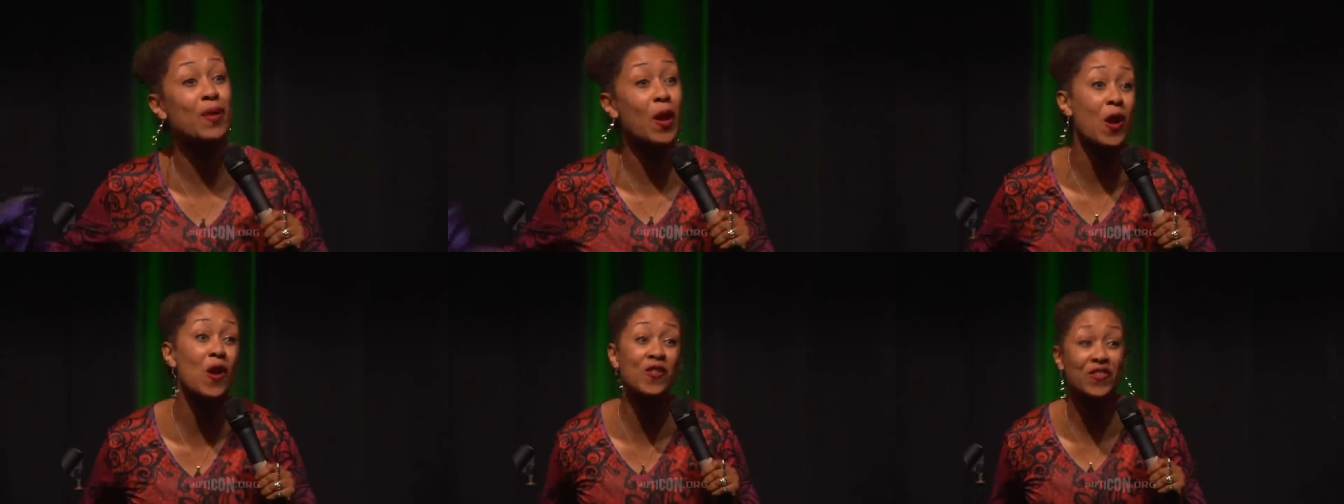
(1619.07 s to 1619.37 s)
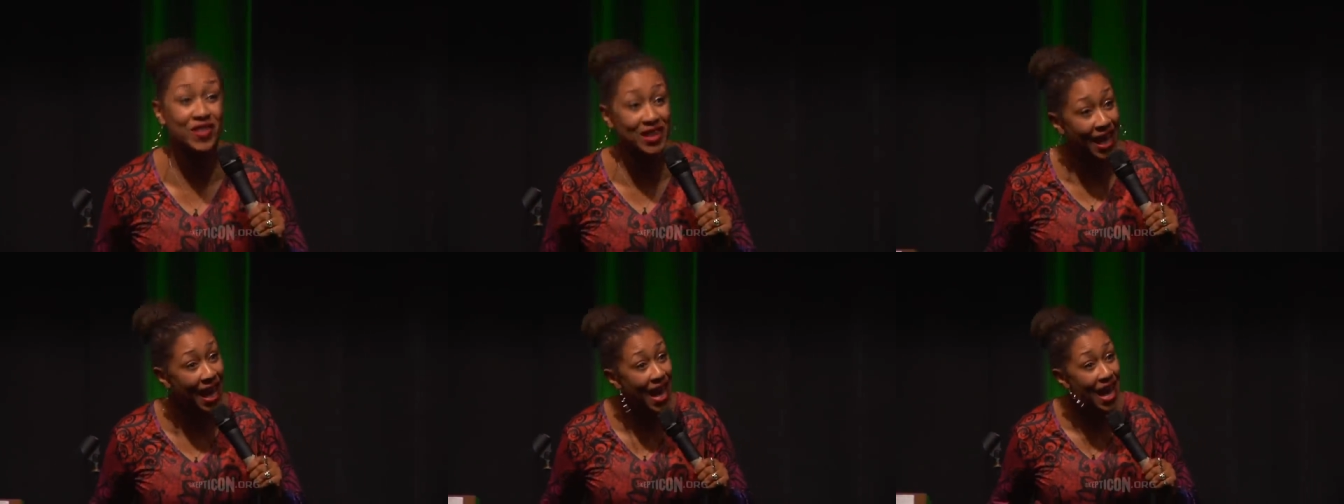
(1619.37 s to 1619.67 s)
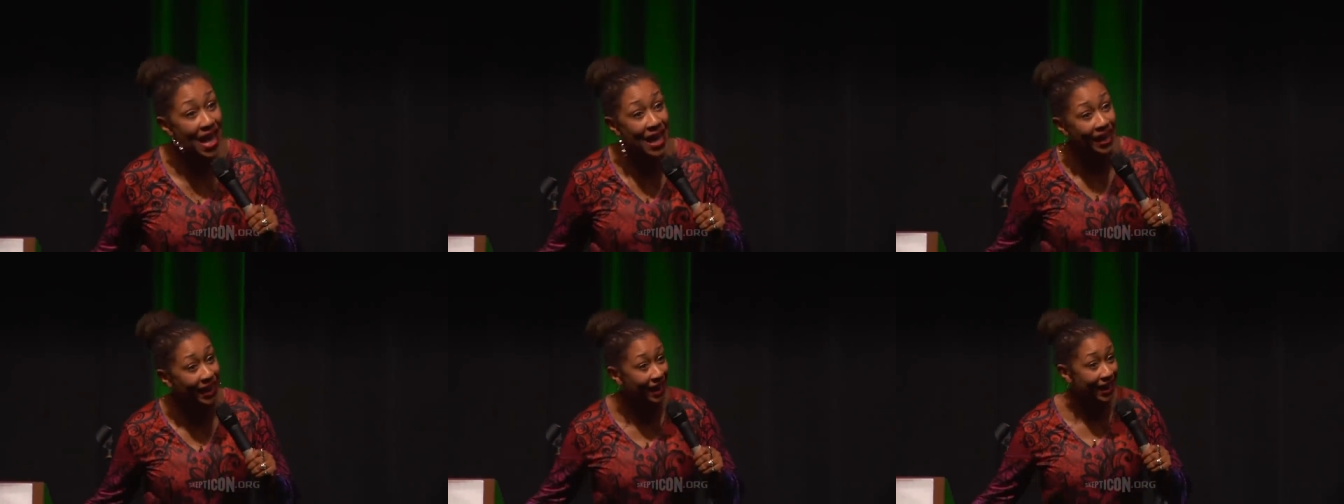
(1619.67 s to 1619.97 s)

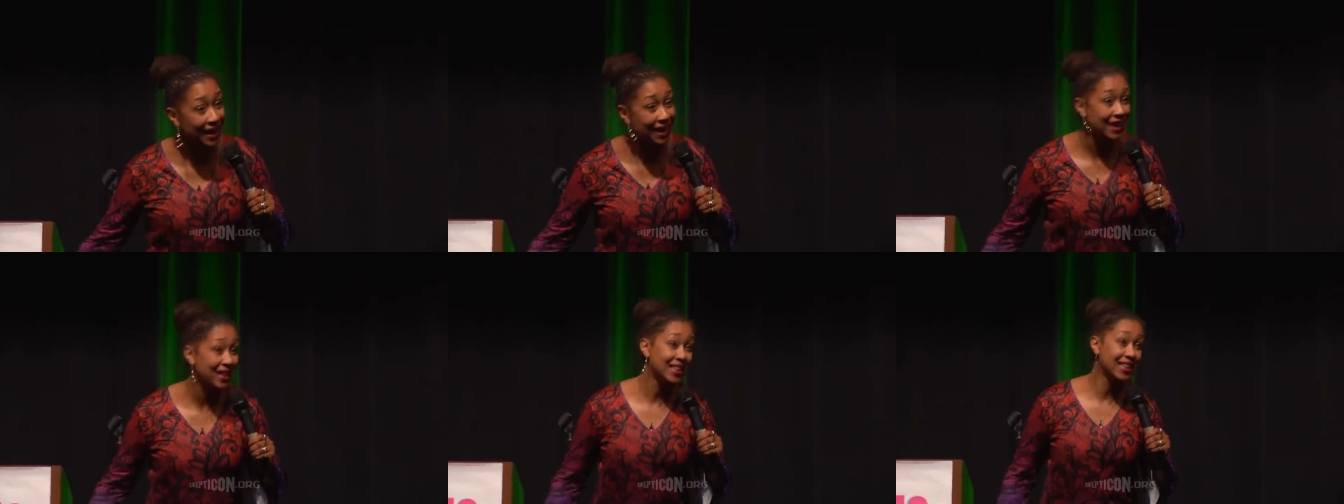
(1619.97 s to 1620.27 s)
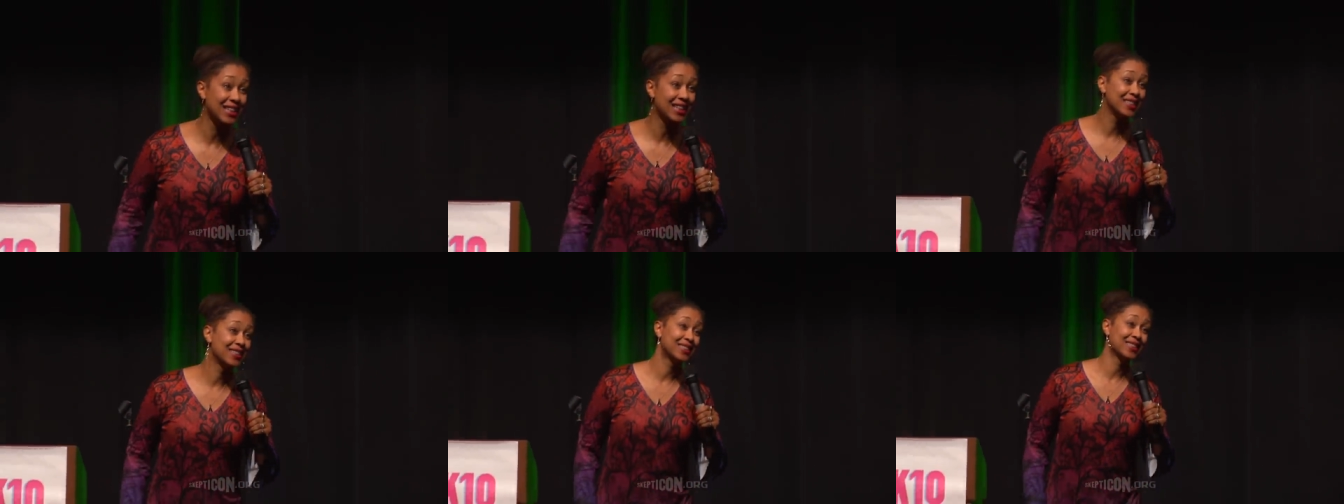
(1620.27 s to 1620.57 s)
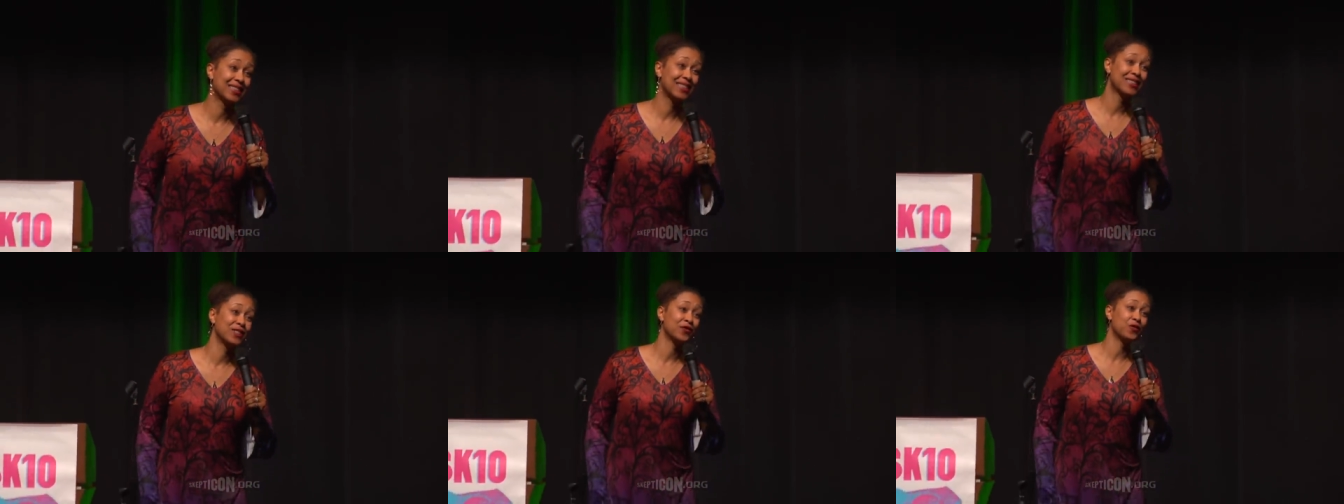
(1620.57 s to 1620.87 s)
birthday
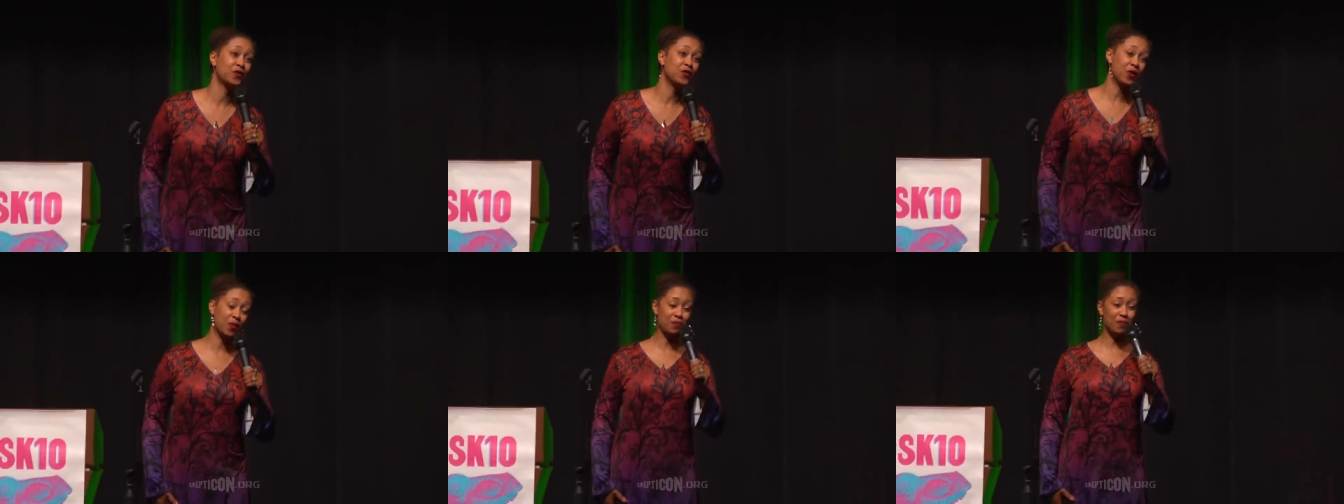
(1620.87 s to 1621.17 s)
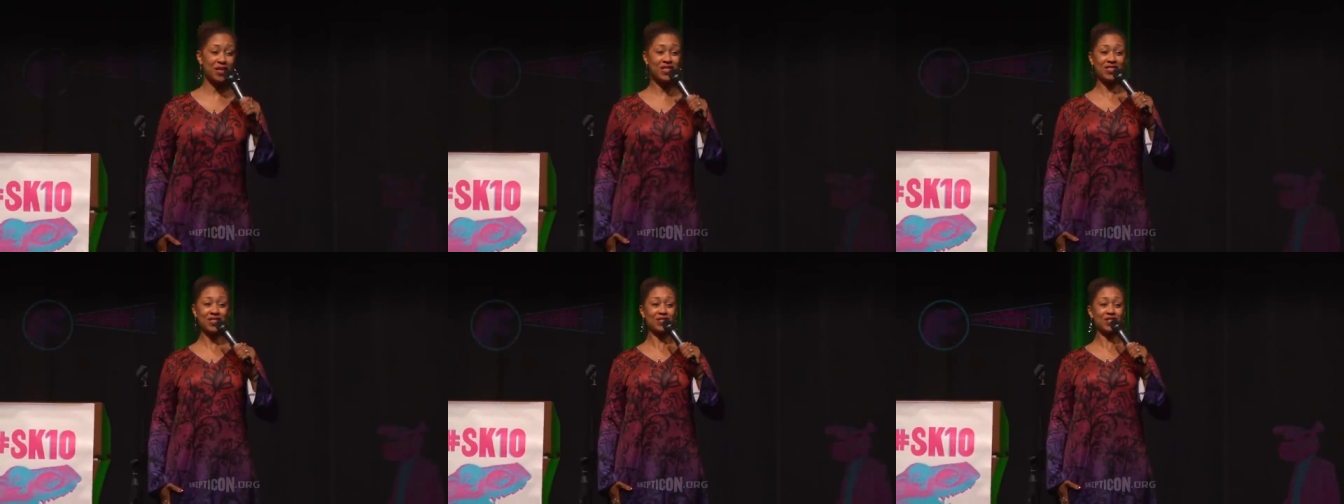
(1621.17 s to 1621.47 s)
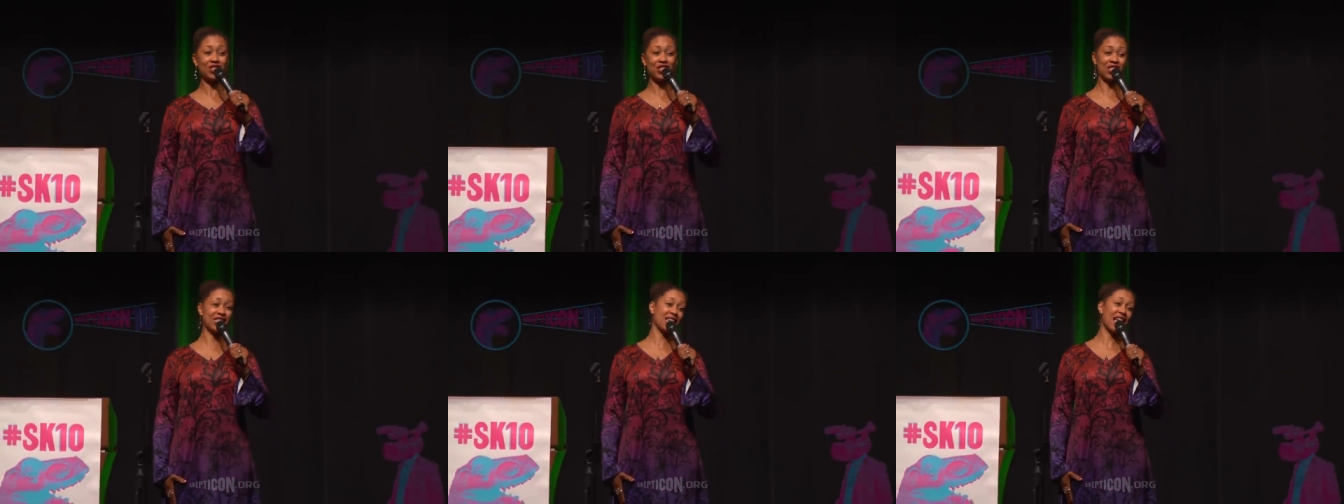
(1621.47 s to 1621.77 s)
from
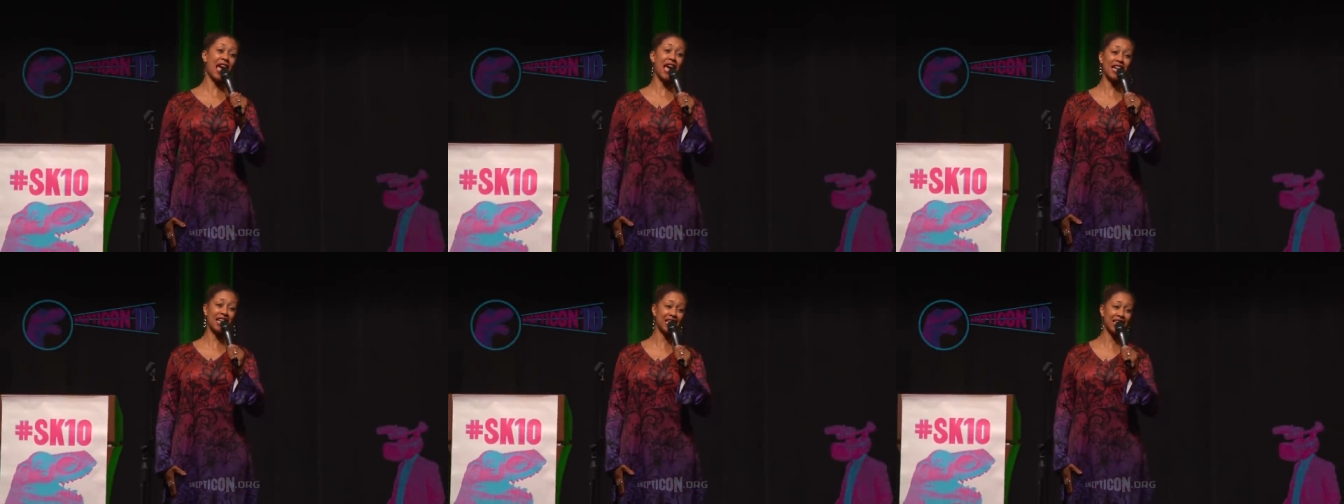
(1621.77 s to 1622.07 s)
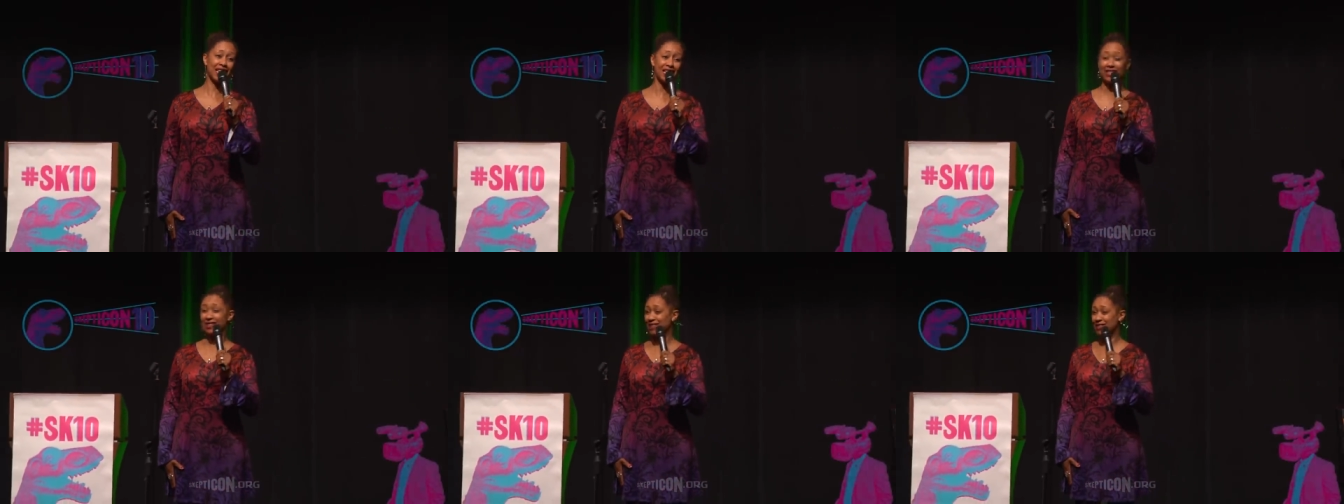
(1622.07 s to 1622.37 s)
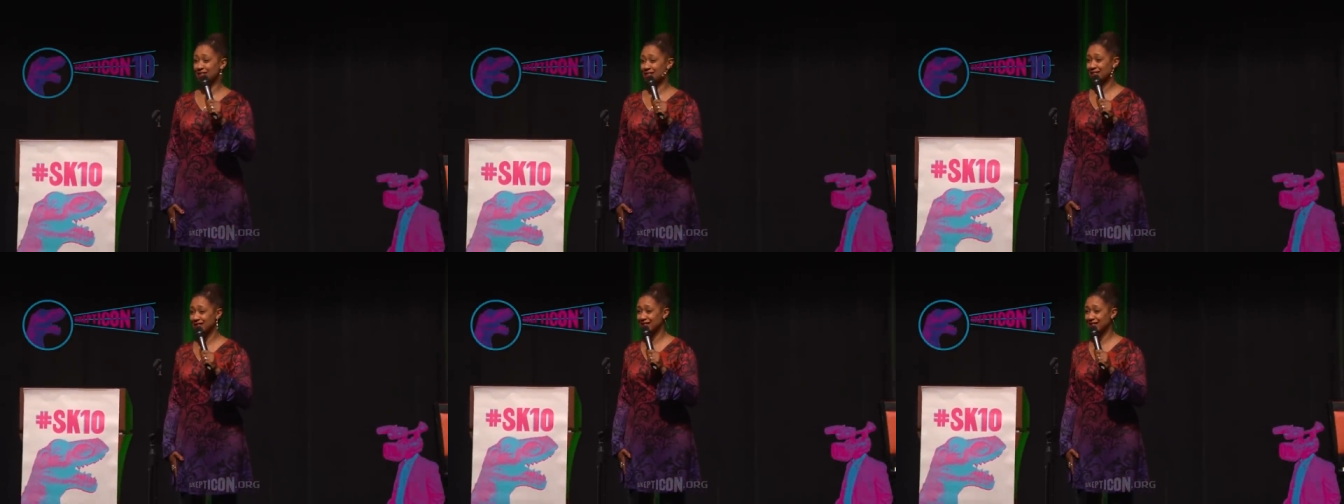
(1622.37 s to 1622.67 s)
Mr. Shenanigans.